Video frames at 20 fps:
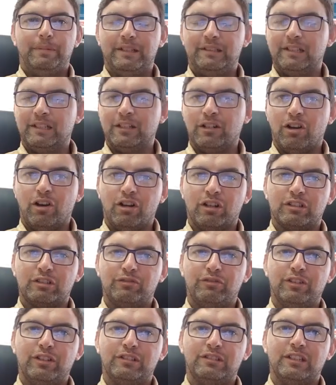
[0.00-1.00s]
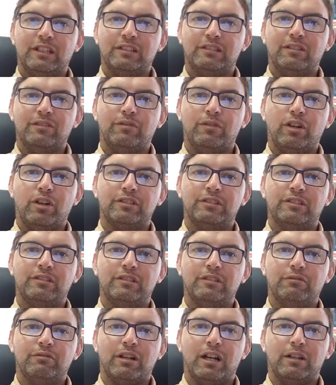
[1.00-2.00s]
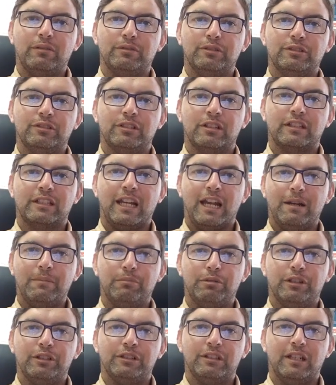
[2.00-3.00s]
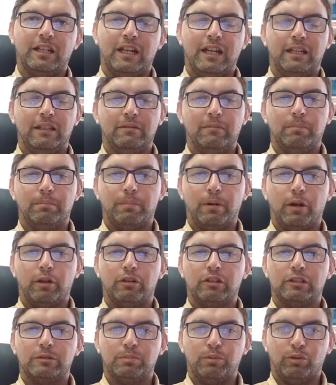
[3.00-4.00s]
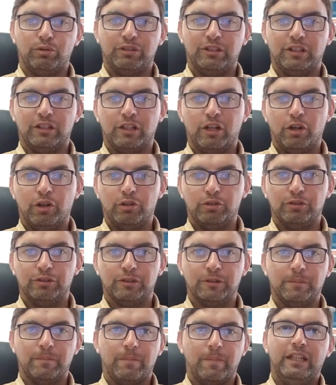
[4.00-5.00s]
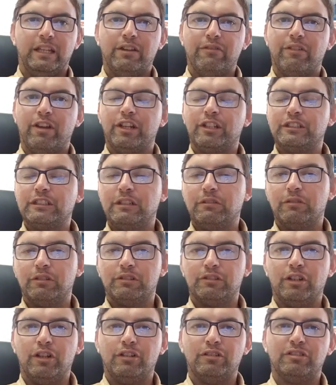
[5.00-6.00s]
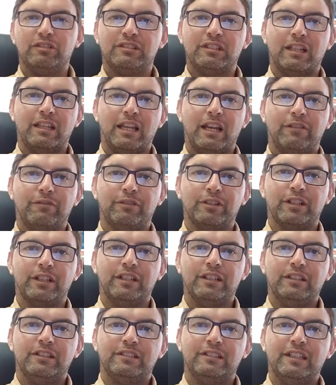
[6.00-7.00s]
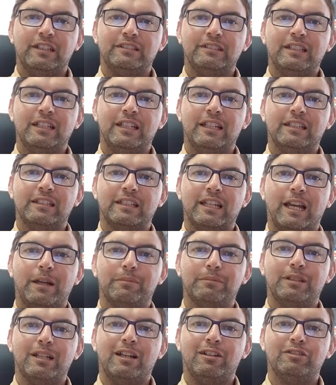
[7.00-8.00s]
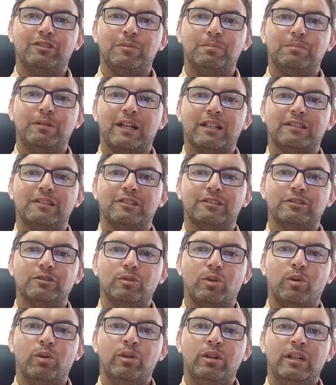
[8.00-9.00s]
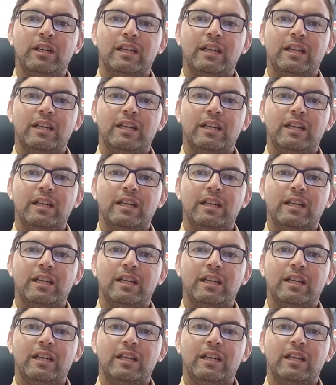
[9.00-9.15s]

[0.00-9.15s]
beating Oxford's inter-varsity rivals Cambridge in both sporting codes. He eventually returned to South Africa, settling in Cape Town to practice law,